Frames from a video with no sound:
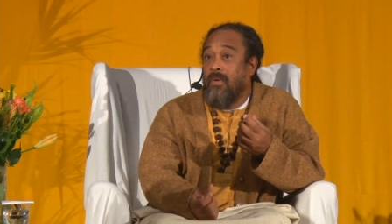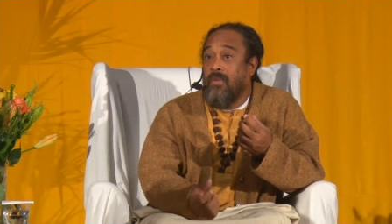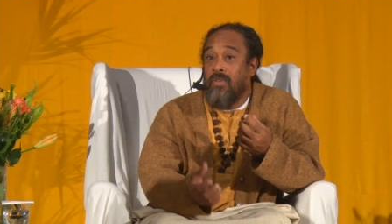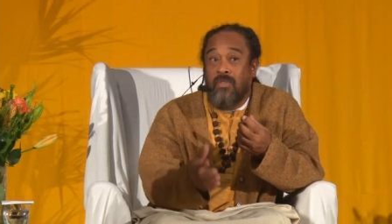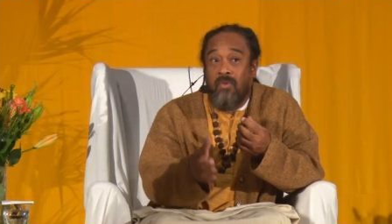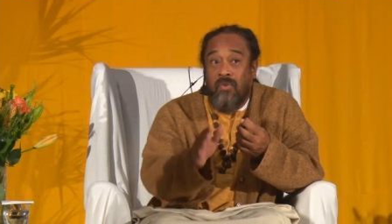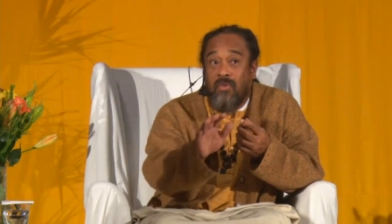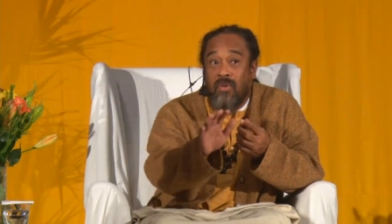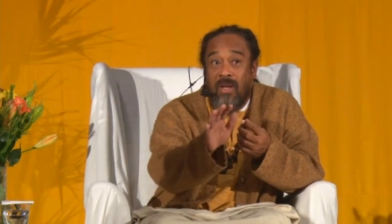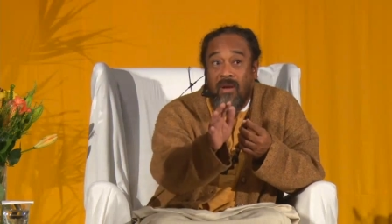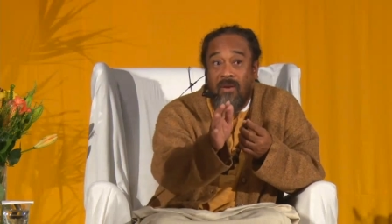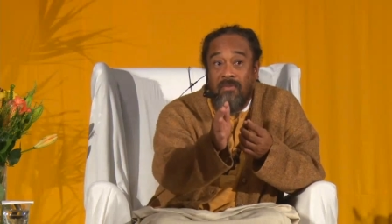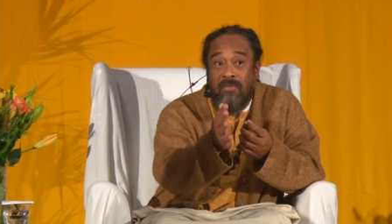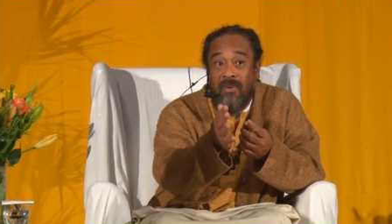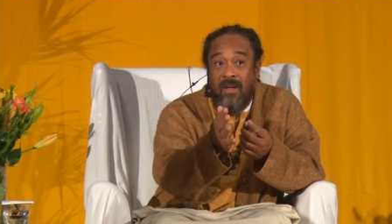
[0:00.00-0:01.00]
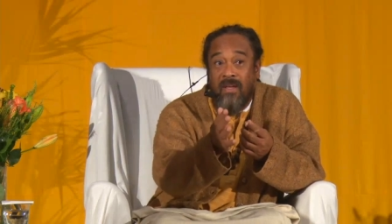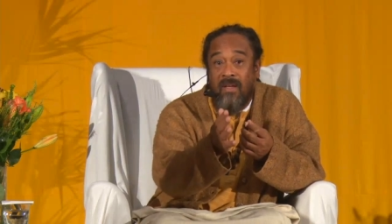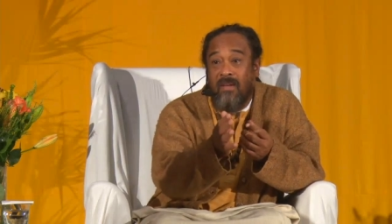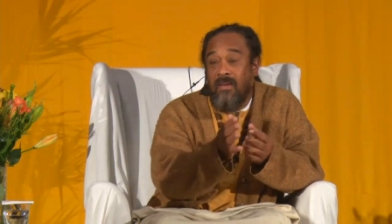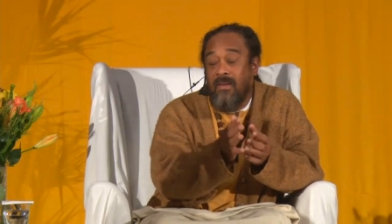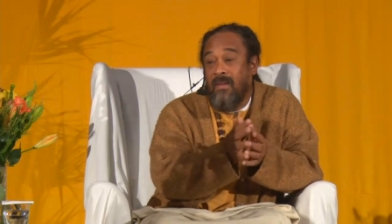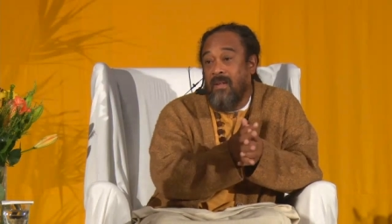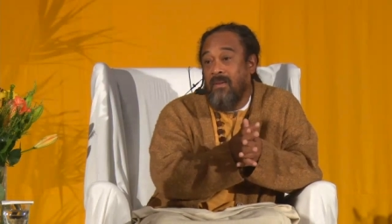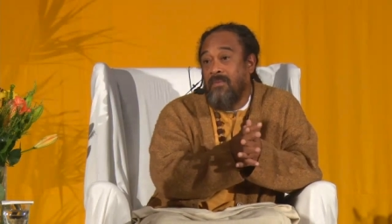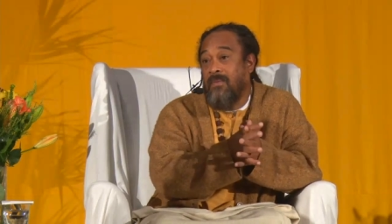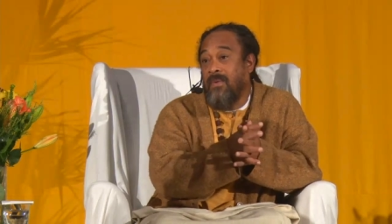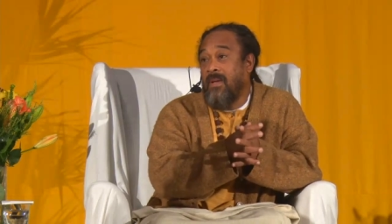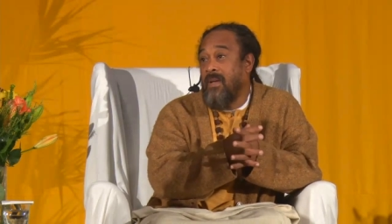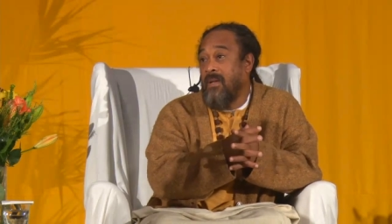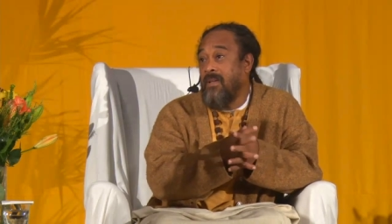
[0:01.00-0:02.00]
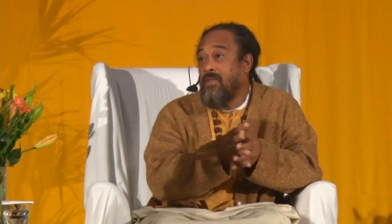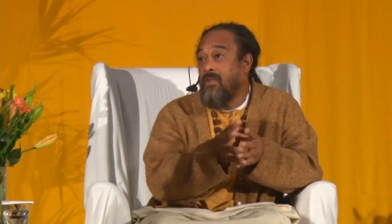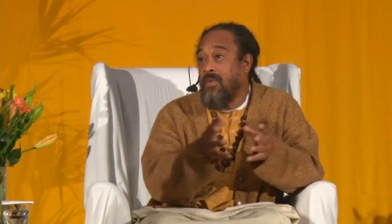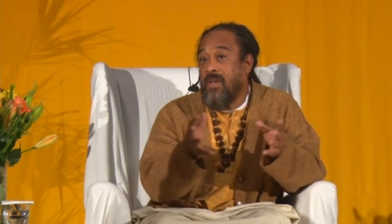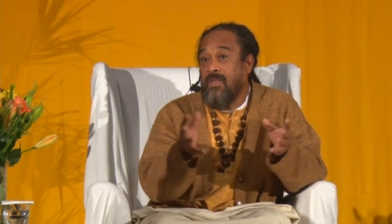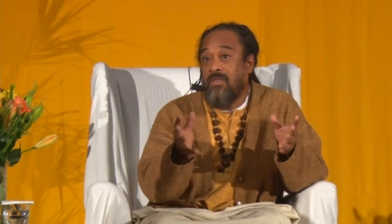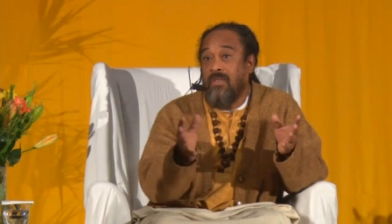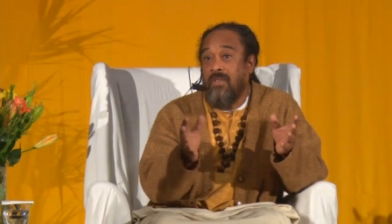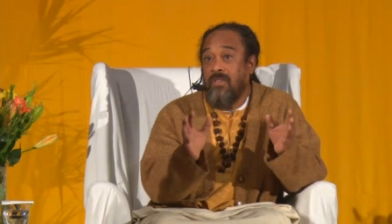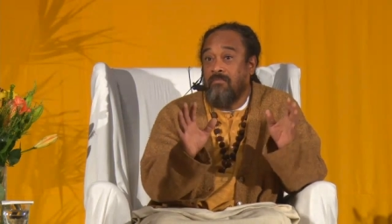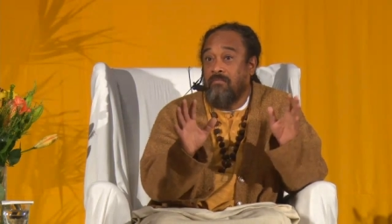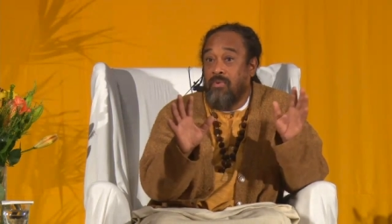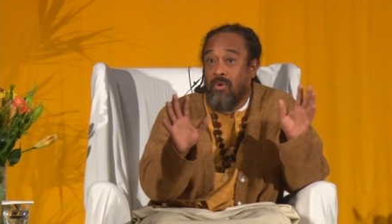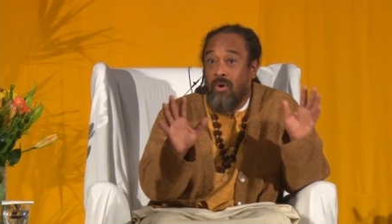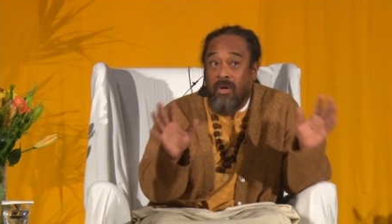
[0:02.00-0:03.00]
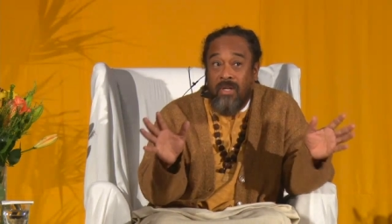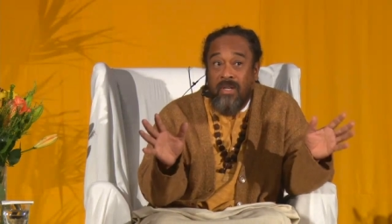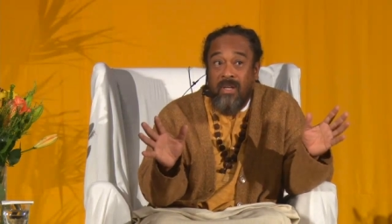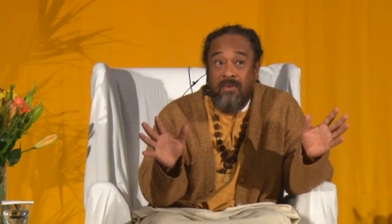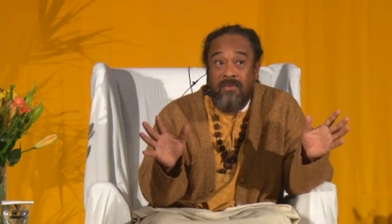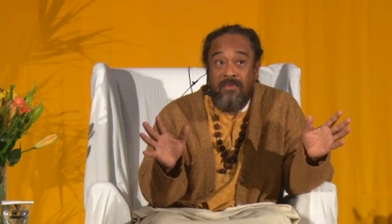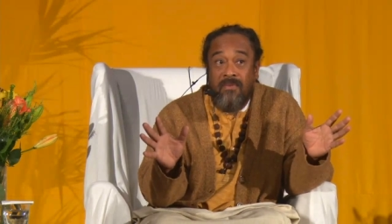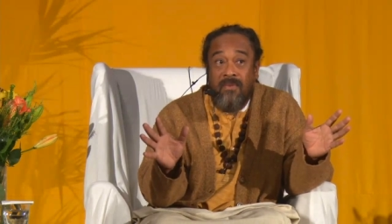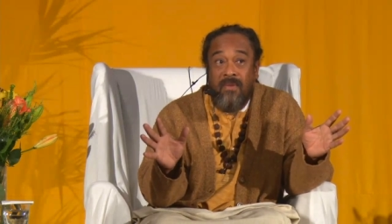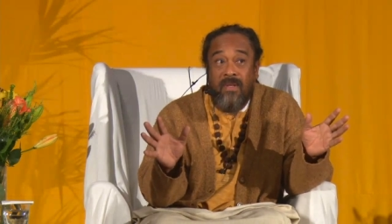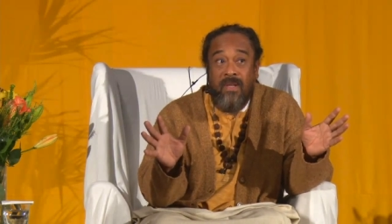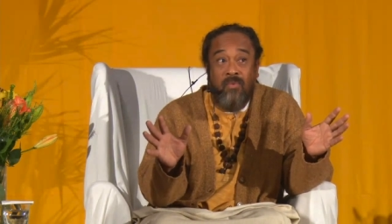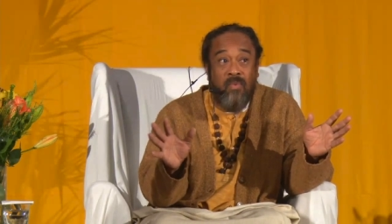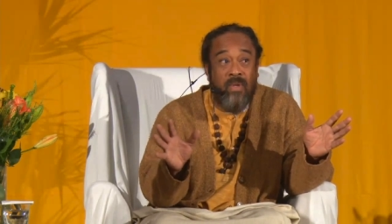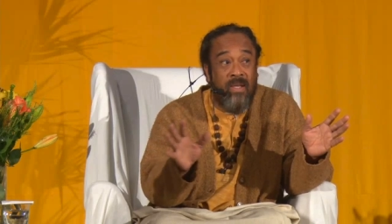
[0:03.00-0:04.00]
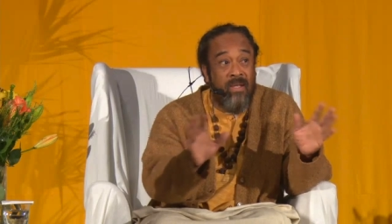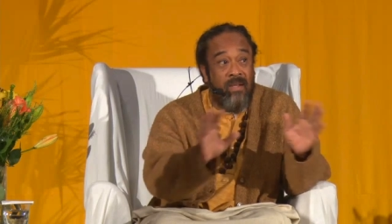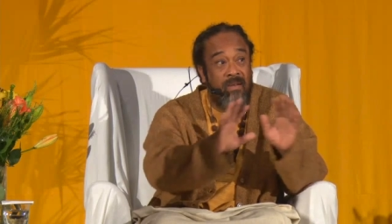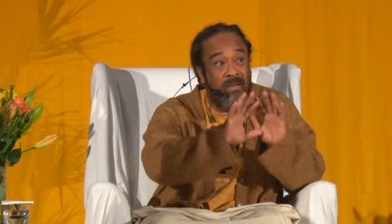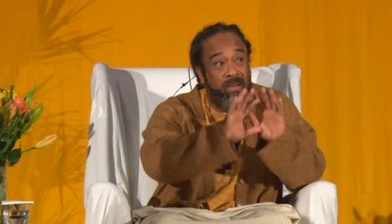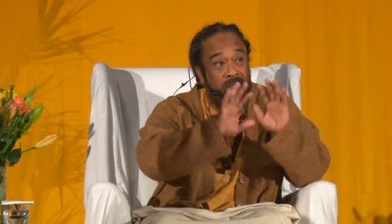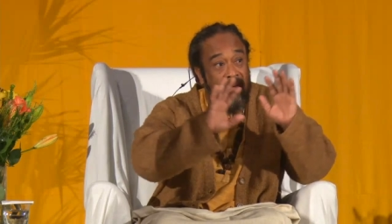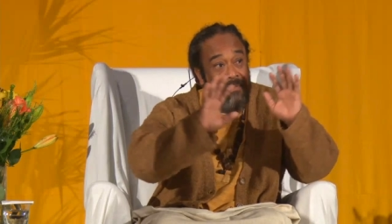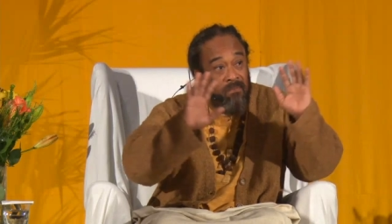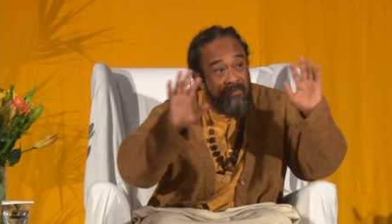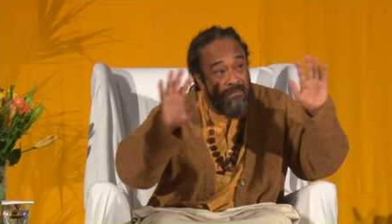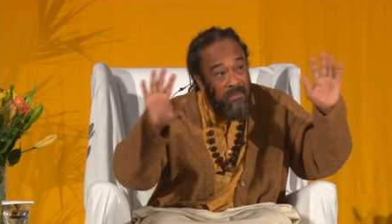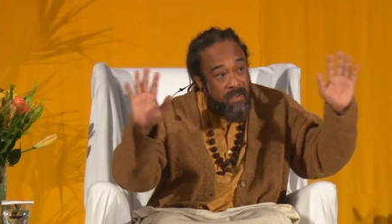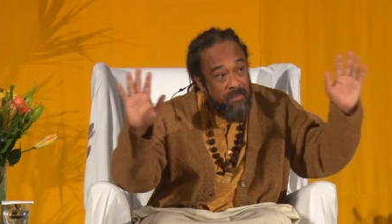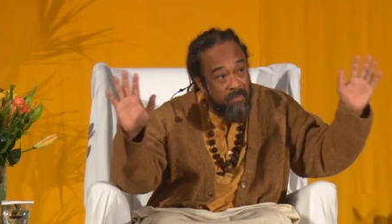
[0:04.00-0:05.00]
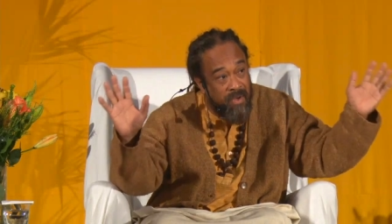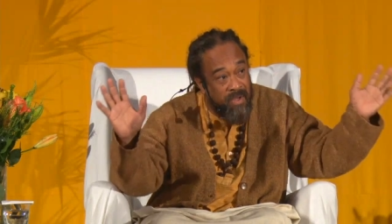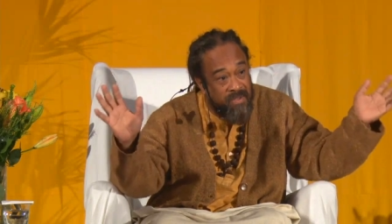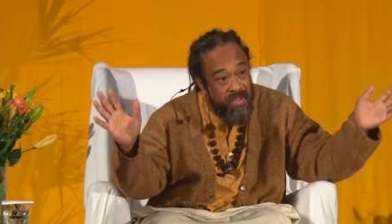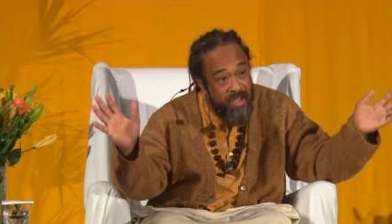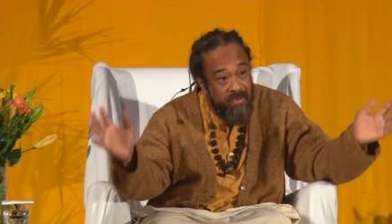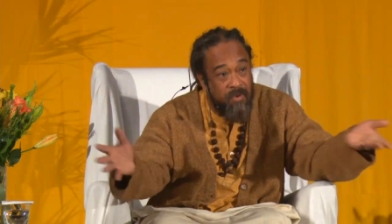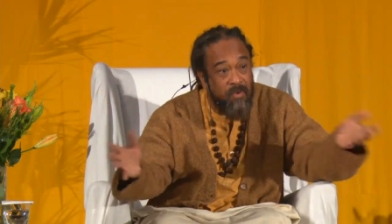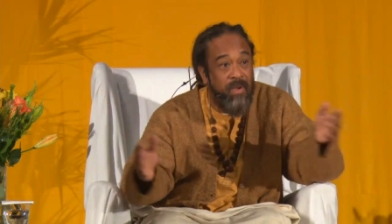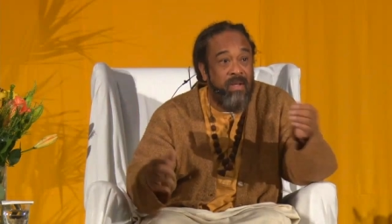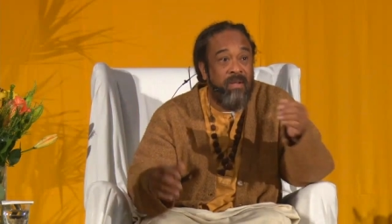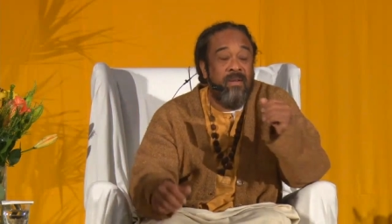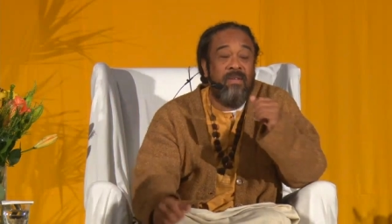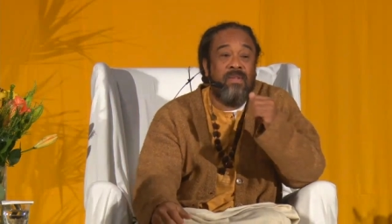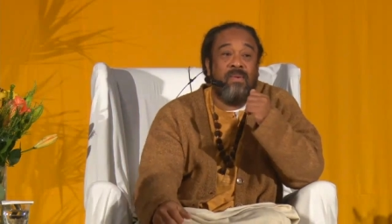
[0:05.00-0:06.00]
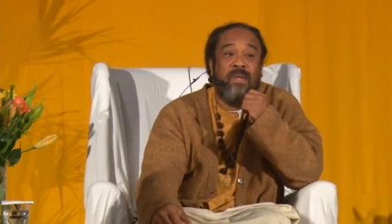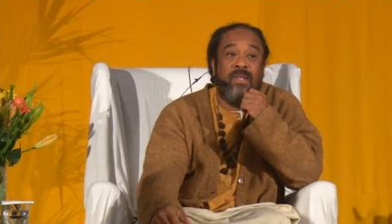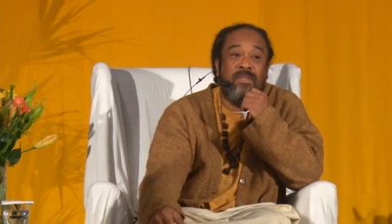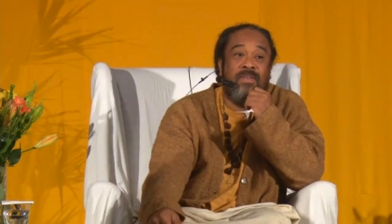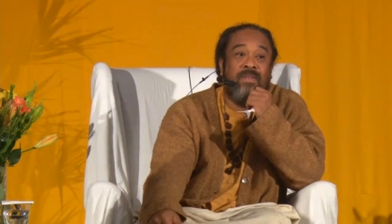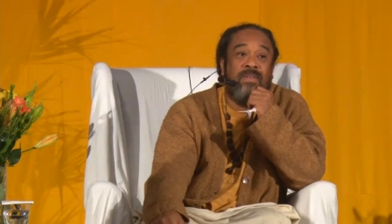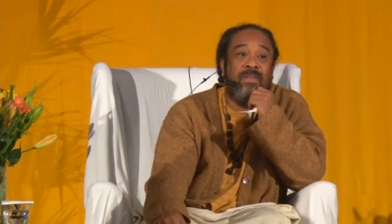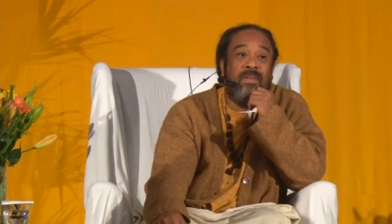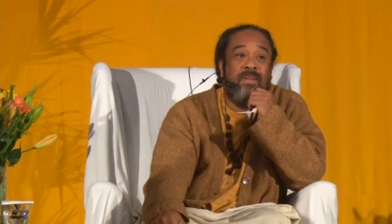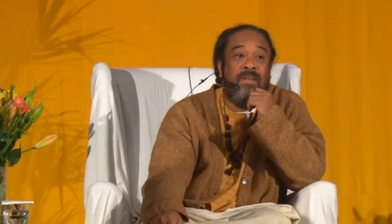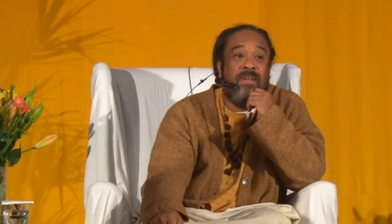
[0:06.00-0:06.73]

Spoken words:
We're just going to clarify, and I feel that this question is broad enough that we can embrace everyone in this question.